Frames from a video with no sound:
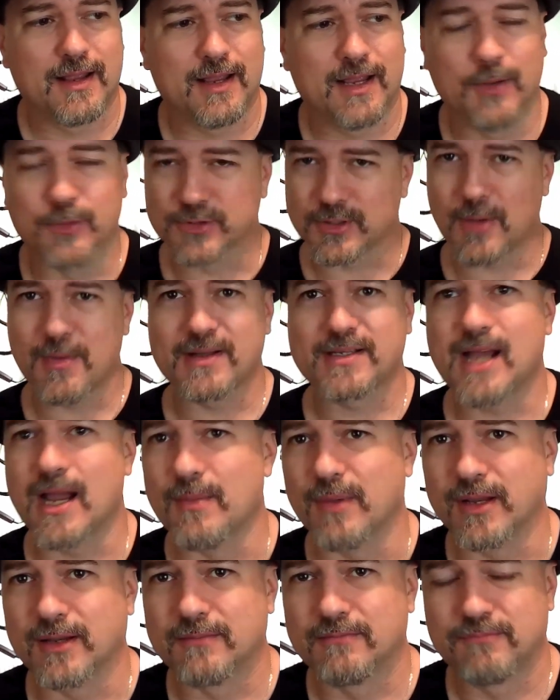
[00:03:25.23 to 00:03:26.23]
It was all about
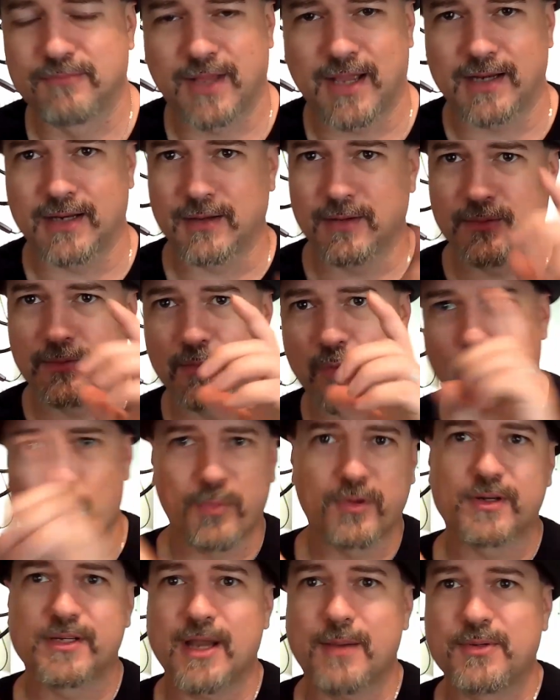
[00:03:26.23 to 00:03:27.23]
timing. That is, roll
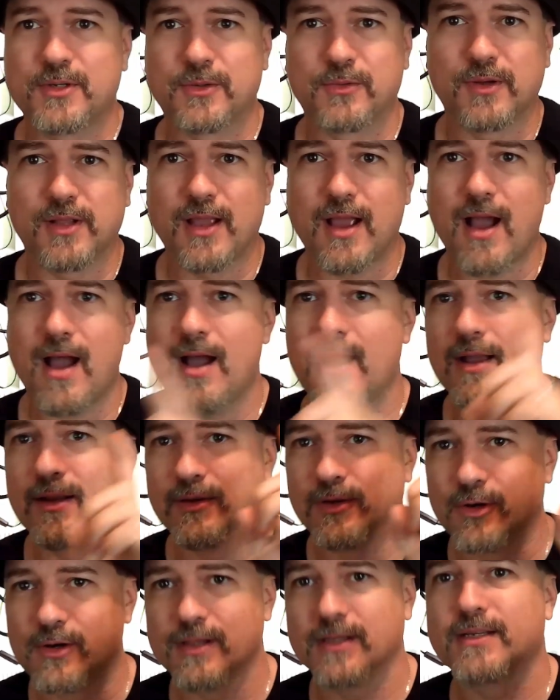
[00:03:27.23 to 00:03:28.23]
perception really high
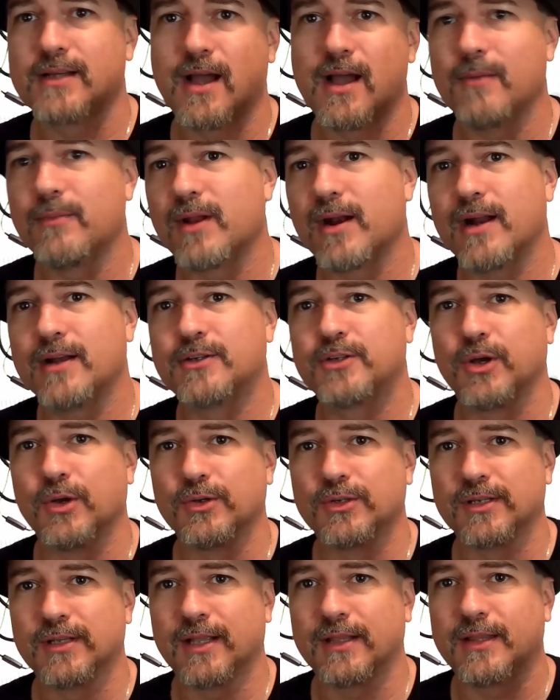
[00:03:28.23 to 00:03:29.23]
during the time that I'd
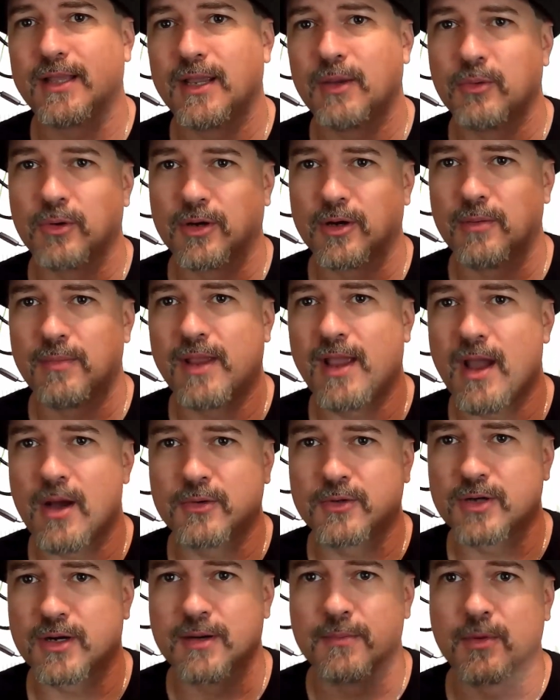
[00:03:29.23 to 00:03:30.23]
chosen that they were going to be
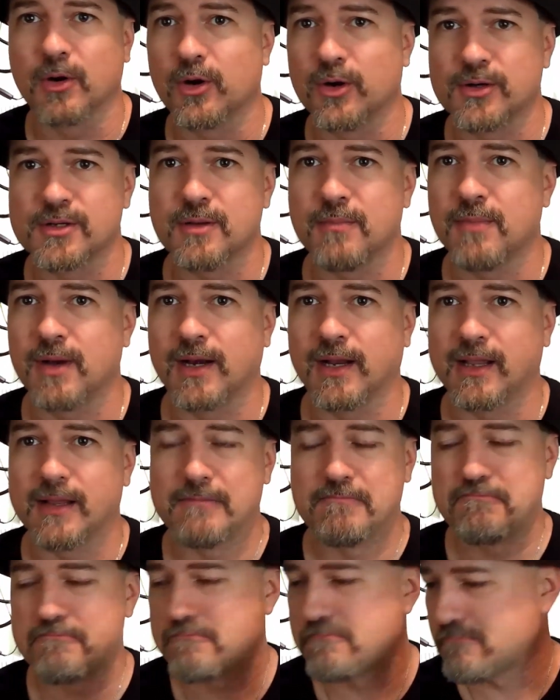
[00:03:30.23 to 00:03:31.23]
out trying to murder somebody.
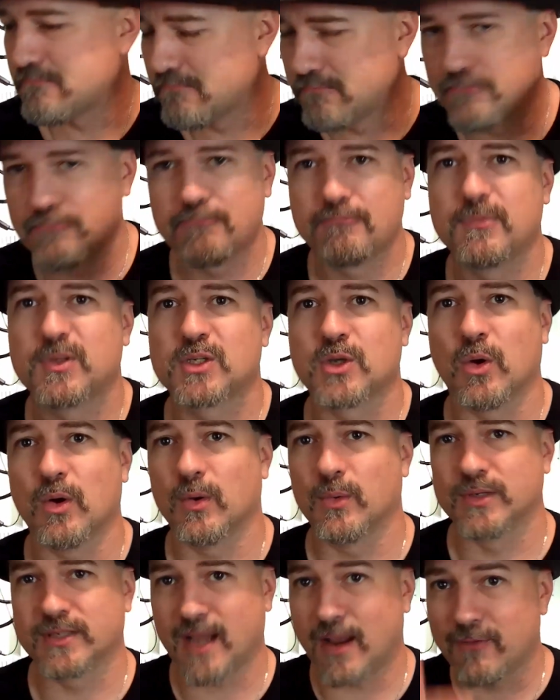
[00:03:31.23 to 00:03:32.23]
So
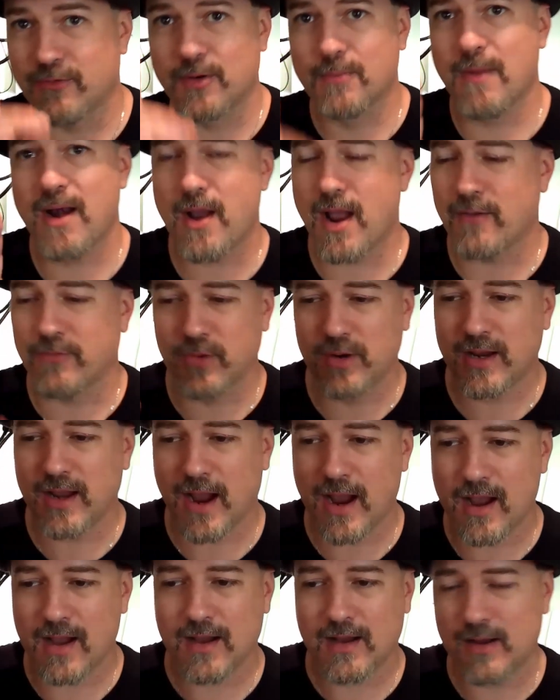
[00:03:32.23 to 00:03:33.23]
it was every
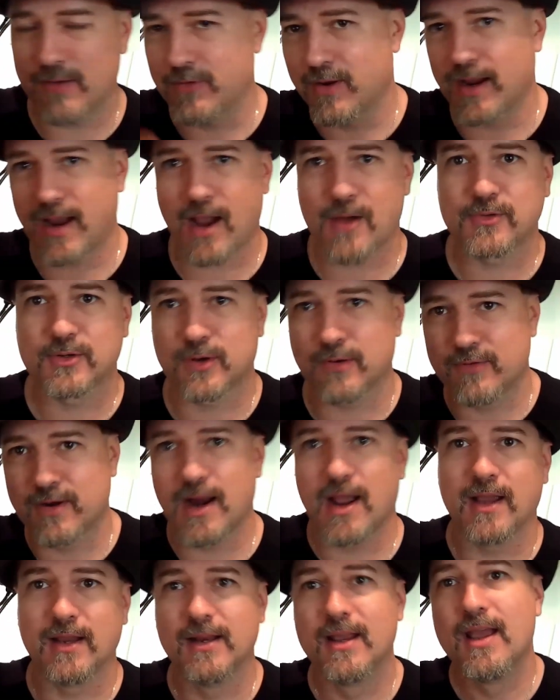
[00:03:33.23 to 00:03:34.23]
encounter, every
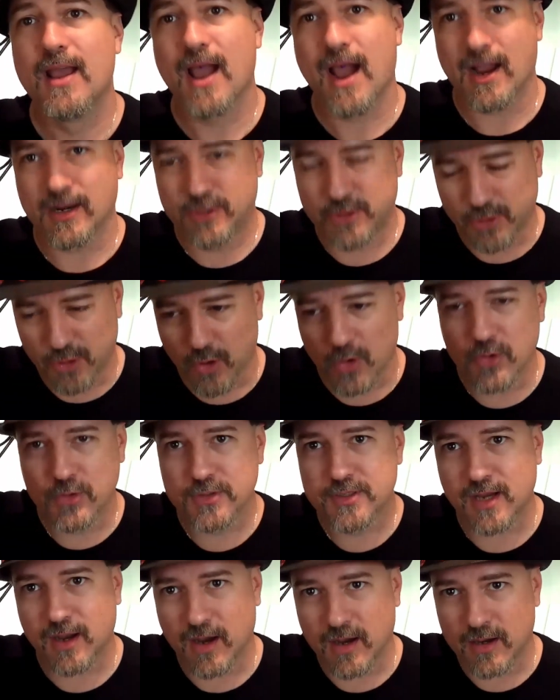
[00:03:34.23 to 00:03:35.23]
night, I
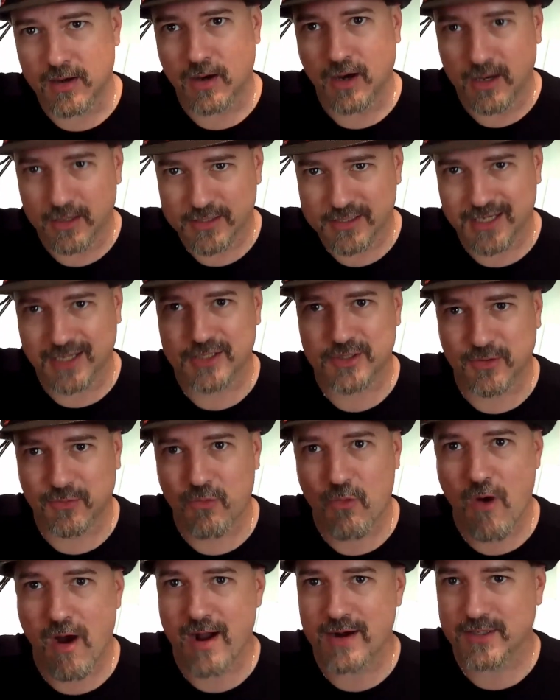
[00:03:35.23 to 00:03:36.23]
chose a section
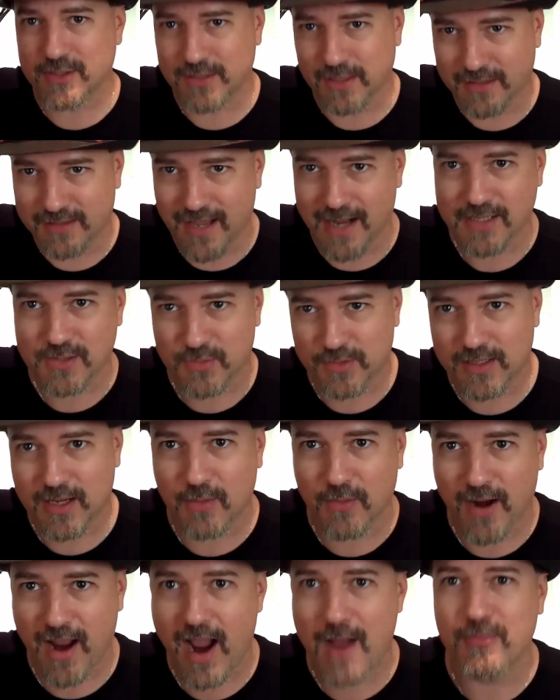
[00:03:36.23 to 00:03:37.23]
of watch that's when
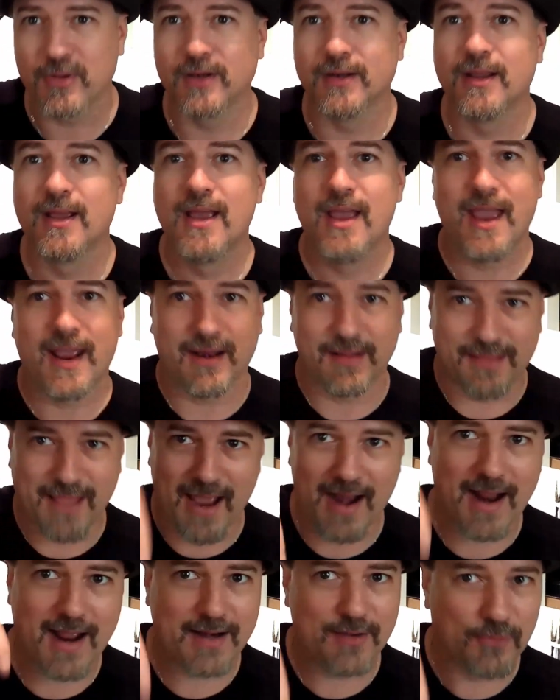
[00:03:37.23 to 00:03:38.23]
that would happen, and
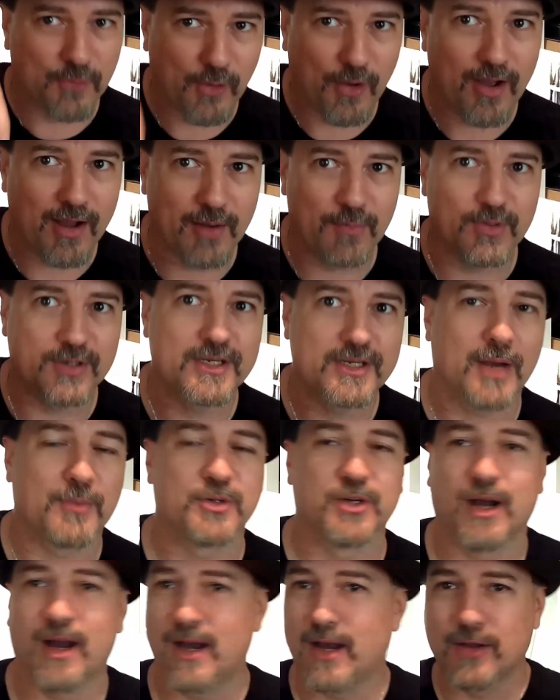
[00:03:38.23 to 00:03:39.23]
that had to roll high in
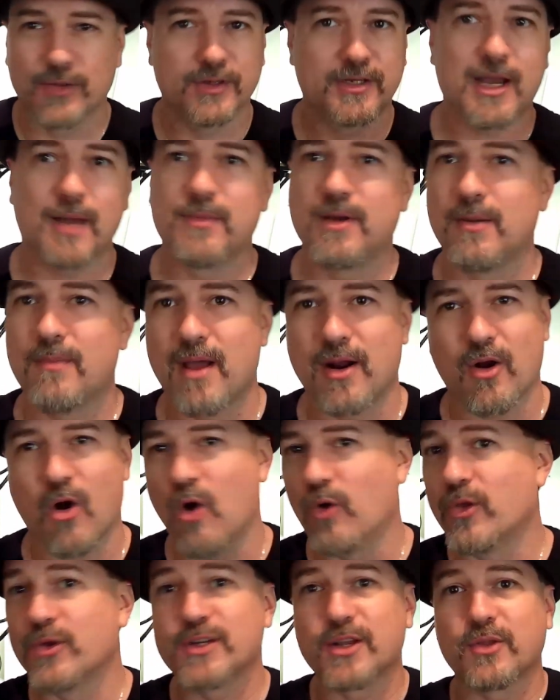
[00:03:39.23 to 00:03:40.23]
perception. Any other time didn't matter.
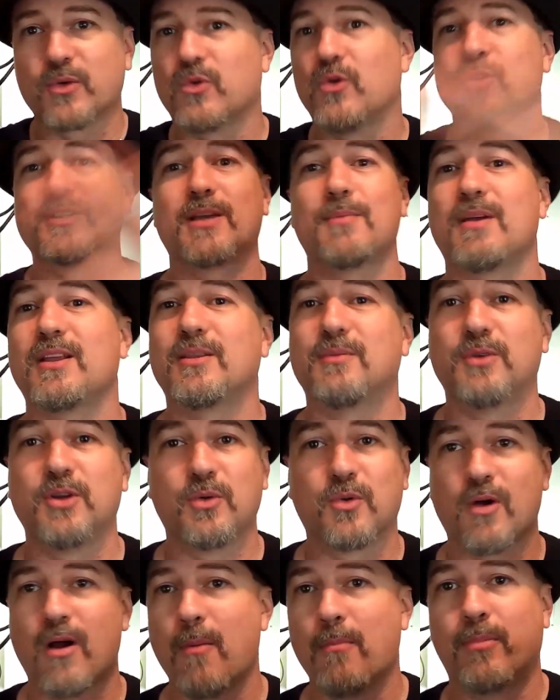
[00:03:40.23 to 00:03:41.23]
All those other rolls I made them do
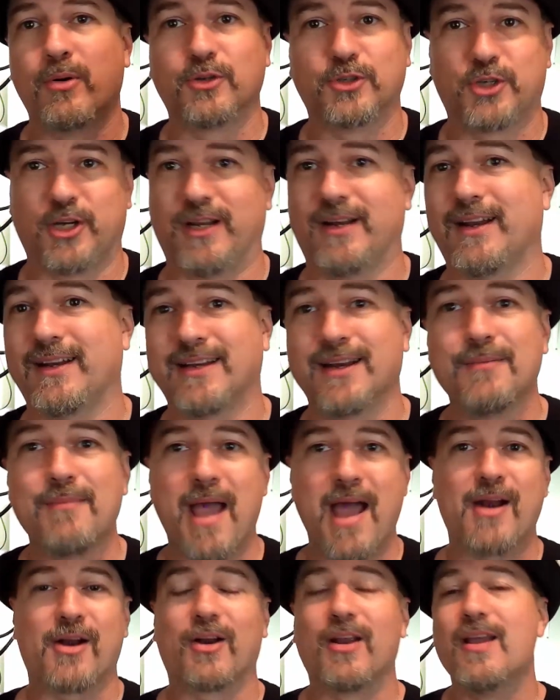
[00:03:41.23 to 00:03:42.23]
were all bullshit. It didn't
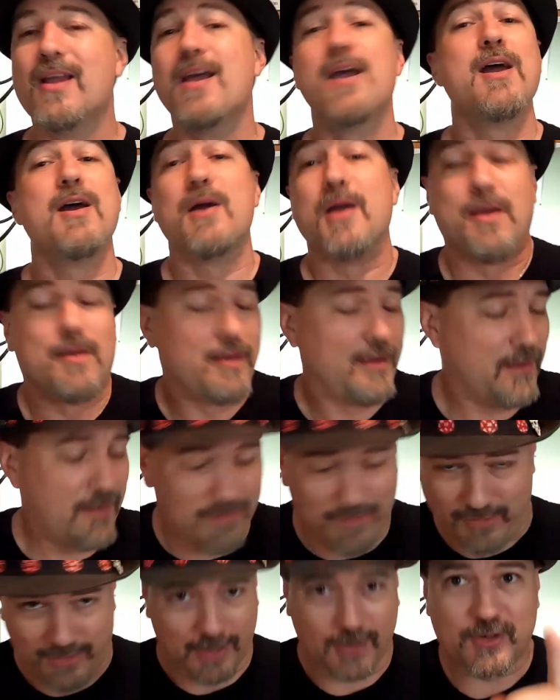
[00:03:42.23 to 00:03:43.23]
matter.
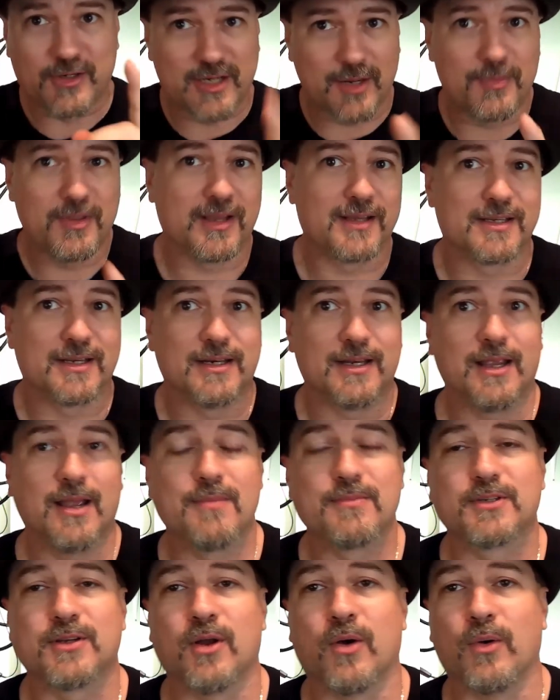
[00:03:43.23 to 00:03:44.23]
There's something as a
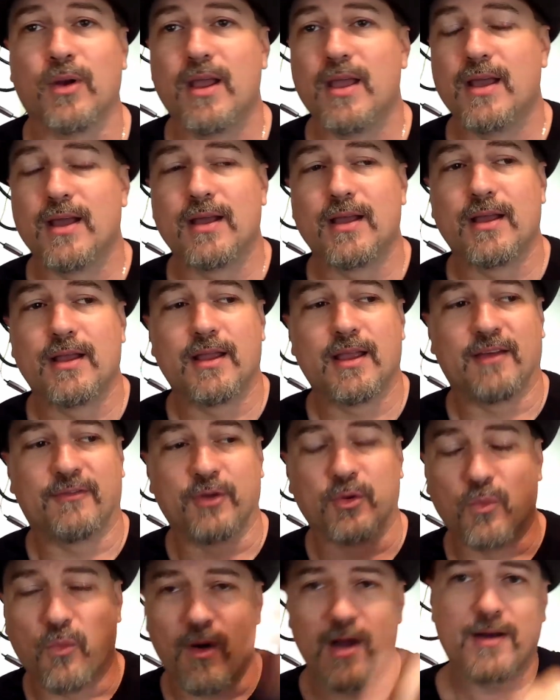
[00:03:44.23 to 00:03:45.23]
DM's note. If
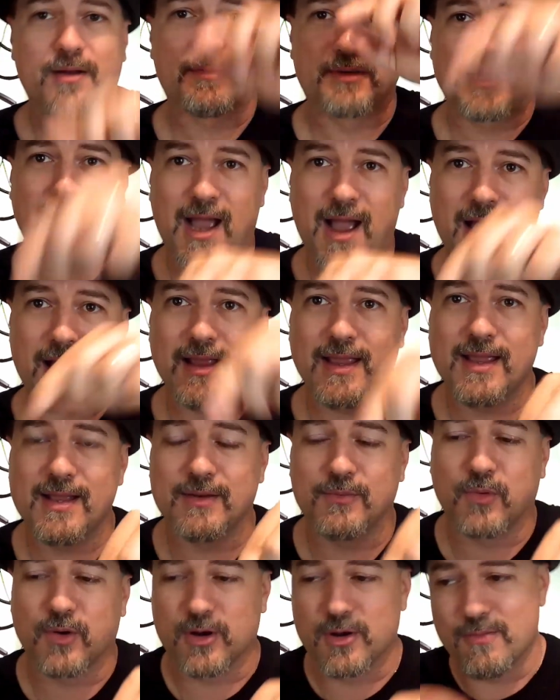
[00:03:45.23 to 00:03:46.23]
you want to tie
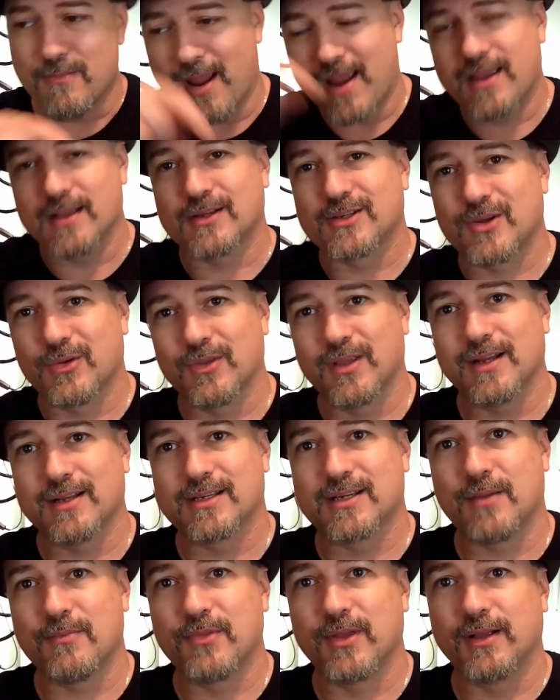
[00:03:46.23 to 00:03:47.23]
in where you make it so that
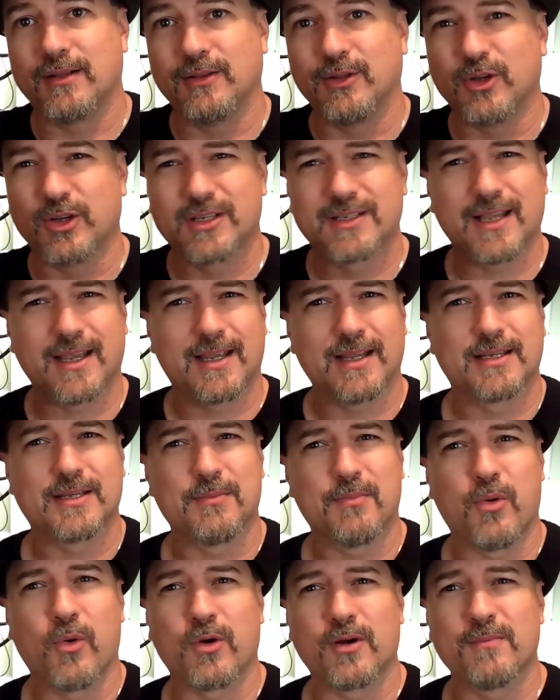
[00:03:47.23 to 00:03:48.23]
something looks like it's
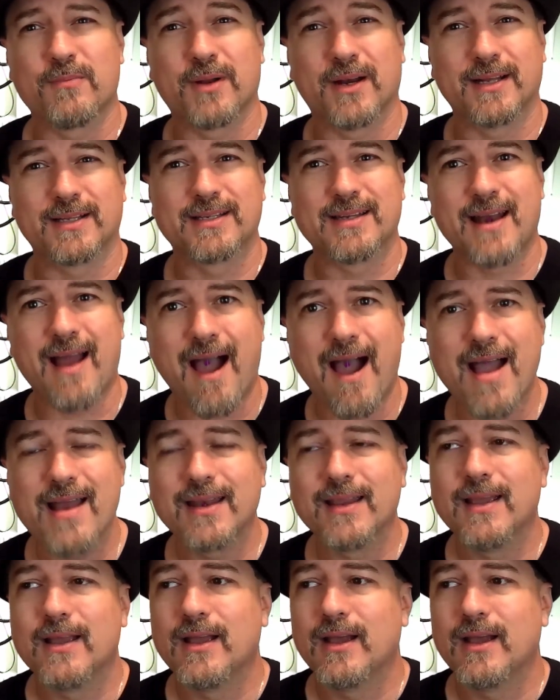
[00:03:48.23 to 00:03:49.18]
important but it's not,